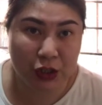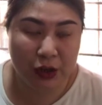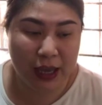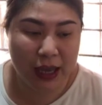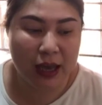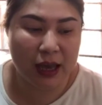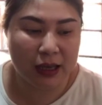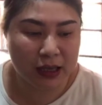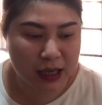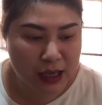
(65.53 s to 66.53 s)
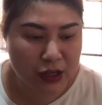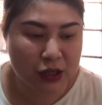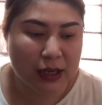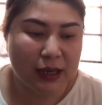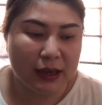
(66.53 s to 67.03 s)
Okay, a
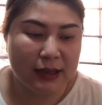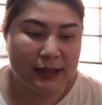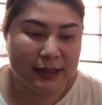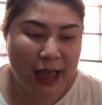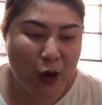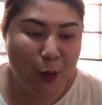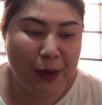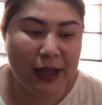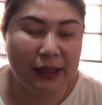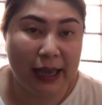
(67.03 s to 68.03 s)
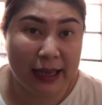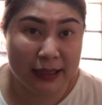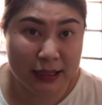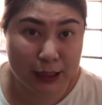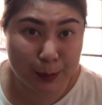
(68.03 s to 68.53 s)
quiche, a salmon
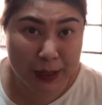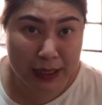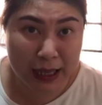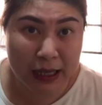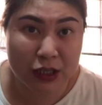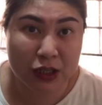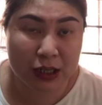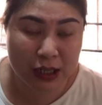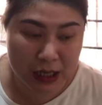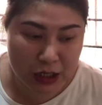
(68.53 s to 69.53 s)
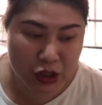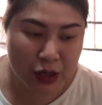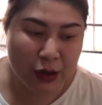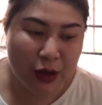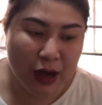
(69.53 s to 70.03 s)
and spinach quiche,
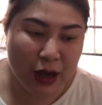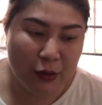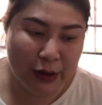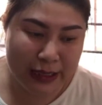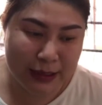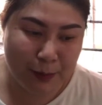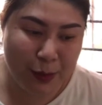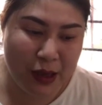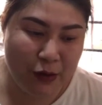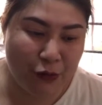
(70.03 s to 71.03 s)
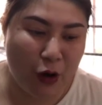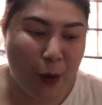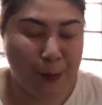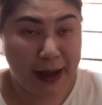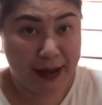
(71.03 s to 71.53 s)
a recipe
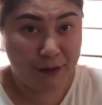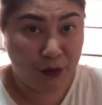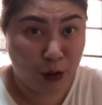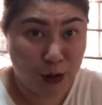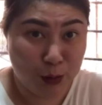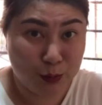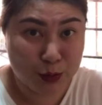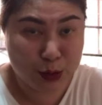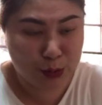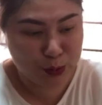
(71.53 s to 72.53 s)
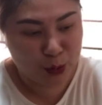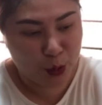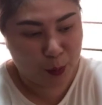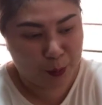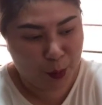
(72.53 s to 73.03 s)
from my volume 2
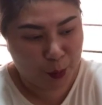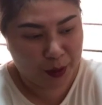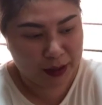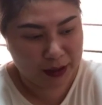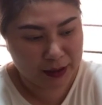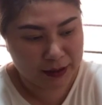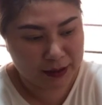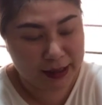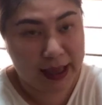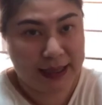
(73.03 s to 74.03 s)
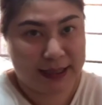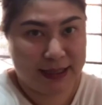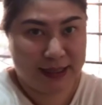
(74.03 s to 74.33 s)
cookbook. Yes.